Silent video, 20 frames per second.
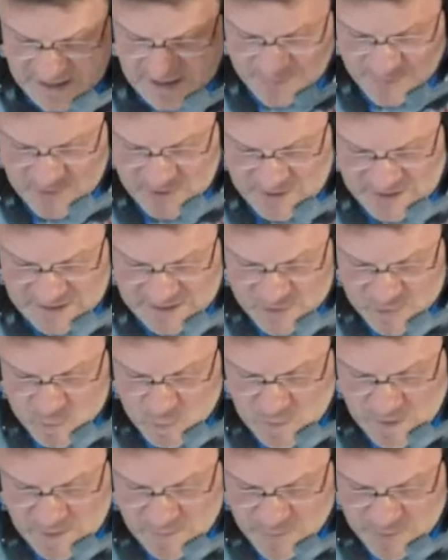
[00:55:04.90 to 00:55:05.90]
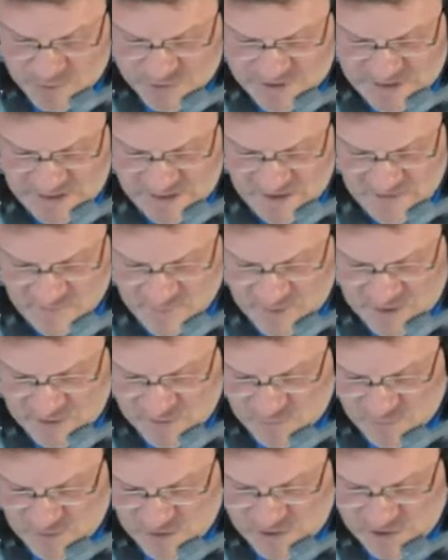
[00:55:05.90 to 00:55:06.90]
opportunity to get 20% off plus
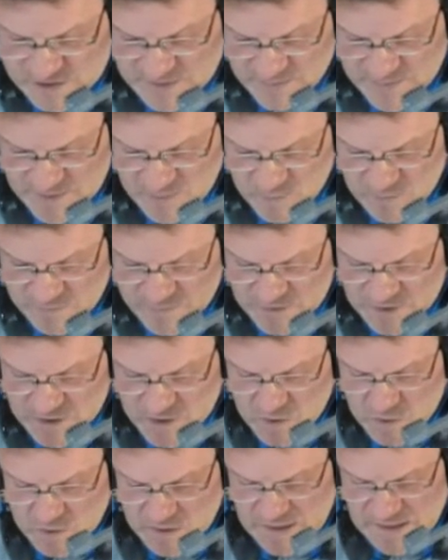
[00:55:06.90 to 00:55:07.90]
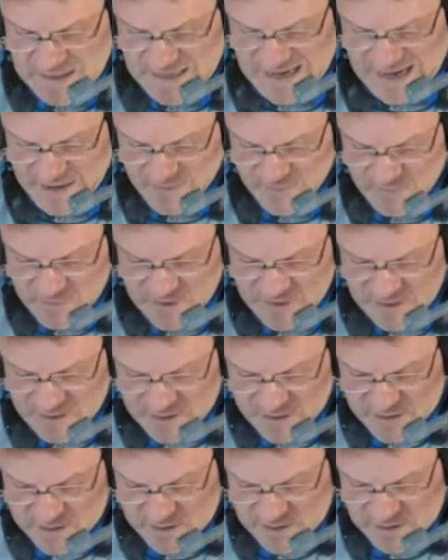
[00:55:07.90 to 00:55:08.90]
free shipping with the code
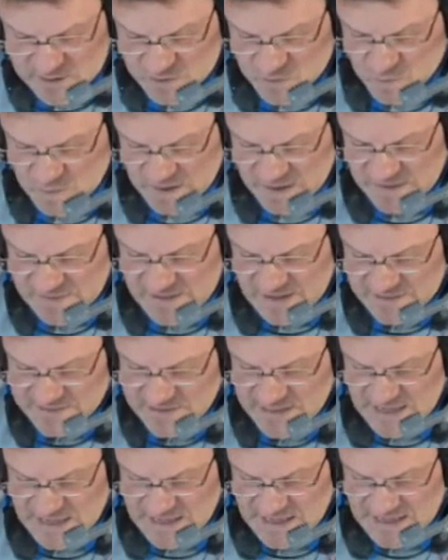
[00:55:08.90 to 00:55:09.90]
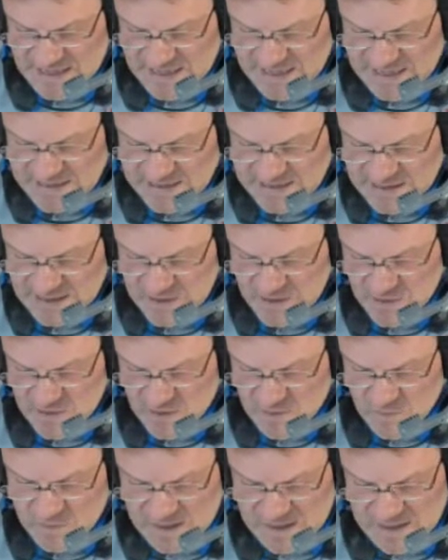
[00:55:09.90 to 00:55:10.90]
Landry20. That's Landry
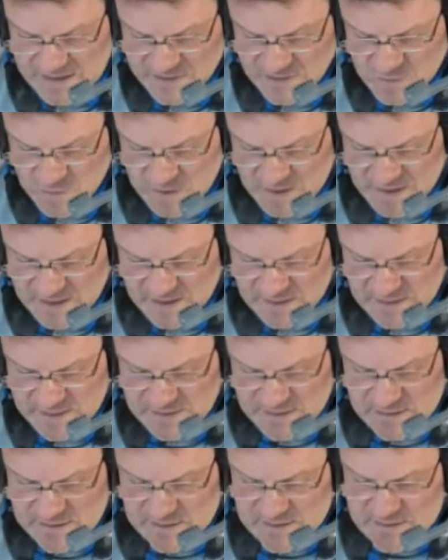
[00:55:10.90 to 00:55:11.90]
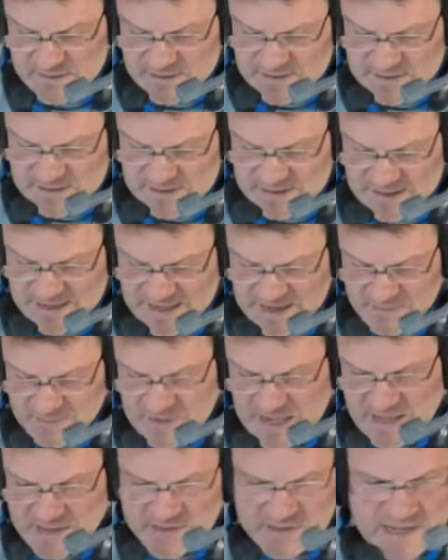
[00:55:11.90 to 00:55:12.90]
20 at
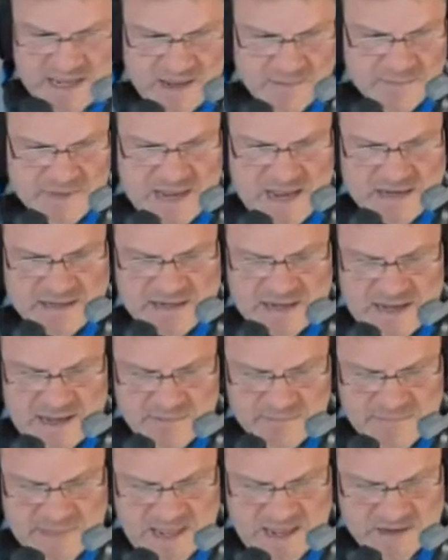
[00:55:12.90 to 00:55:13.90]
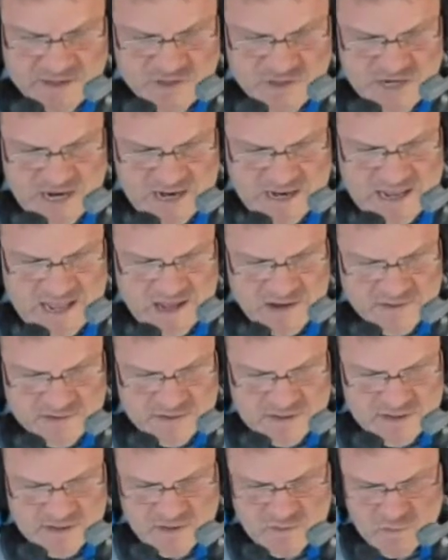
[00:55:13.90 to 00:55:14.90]
manscaped.com. And check out,
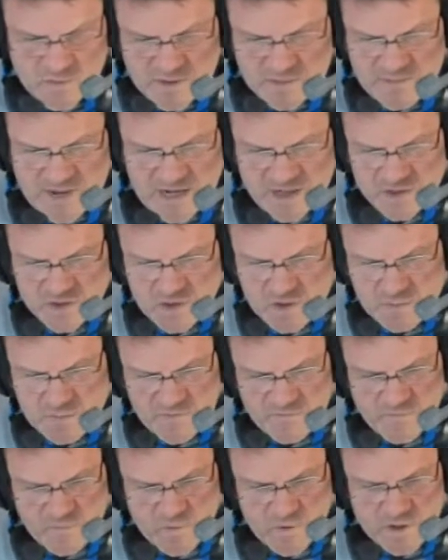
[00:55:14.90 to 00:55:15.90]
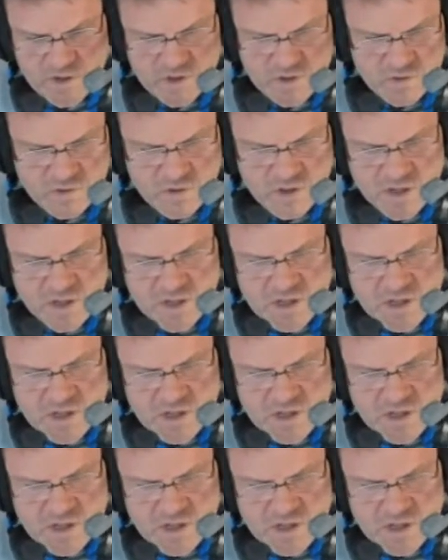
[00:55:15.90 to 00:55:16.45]
you want to make sure before you